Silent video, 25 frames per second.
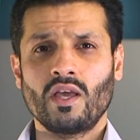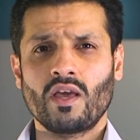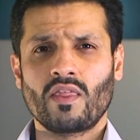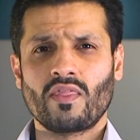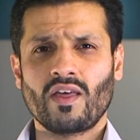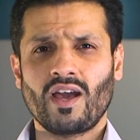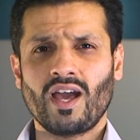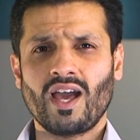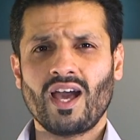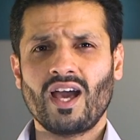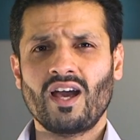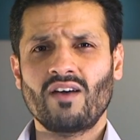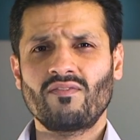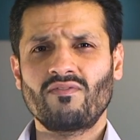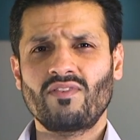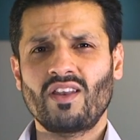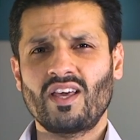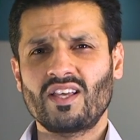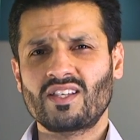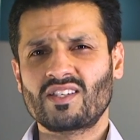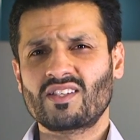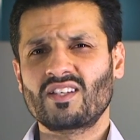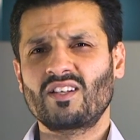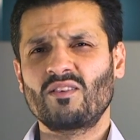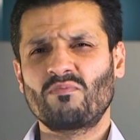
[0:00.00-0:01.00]
that have
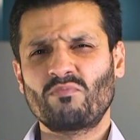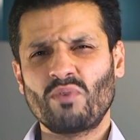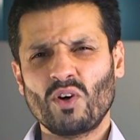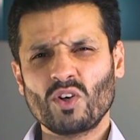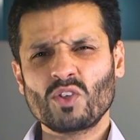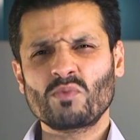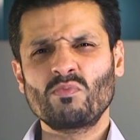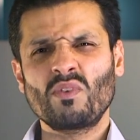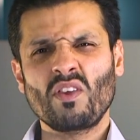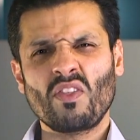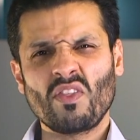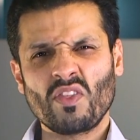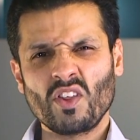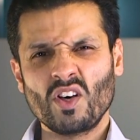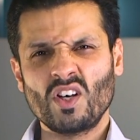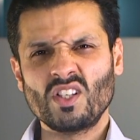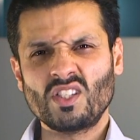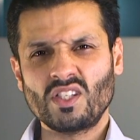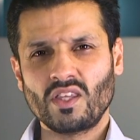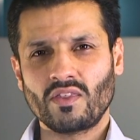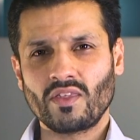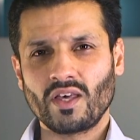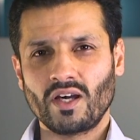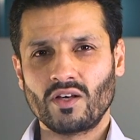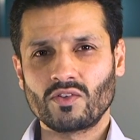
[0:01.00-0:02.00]
less than approximately
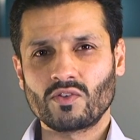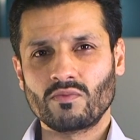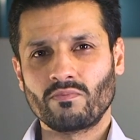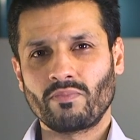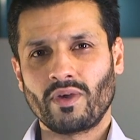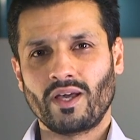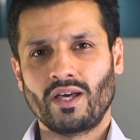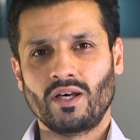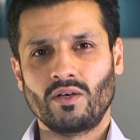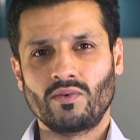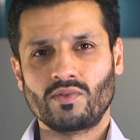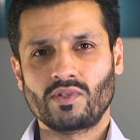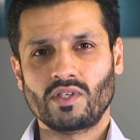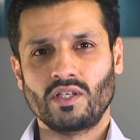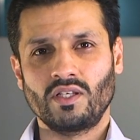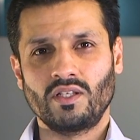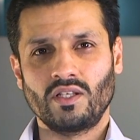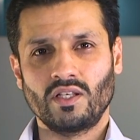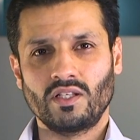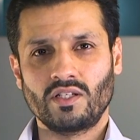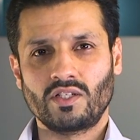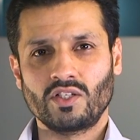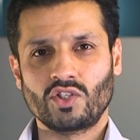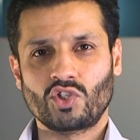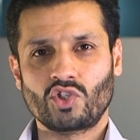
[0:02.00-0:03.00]
£30,000 in
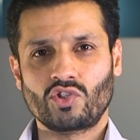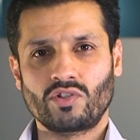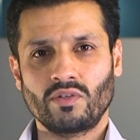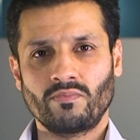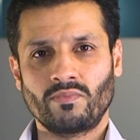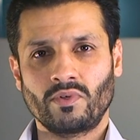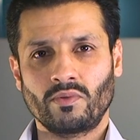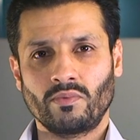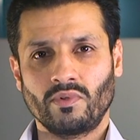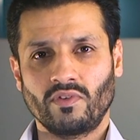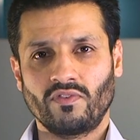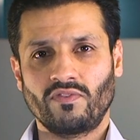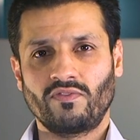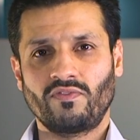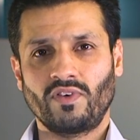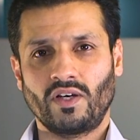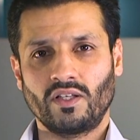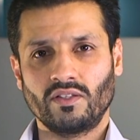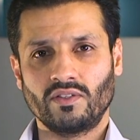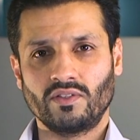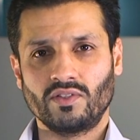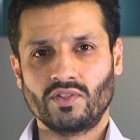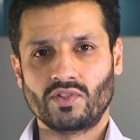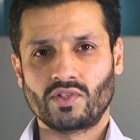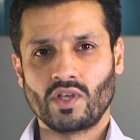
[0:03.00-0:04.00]
distributable
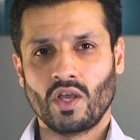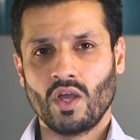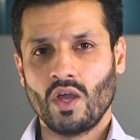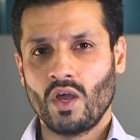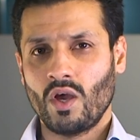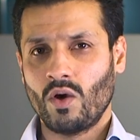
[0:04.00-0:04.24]
funds,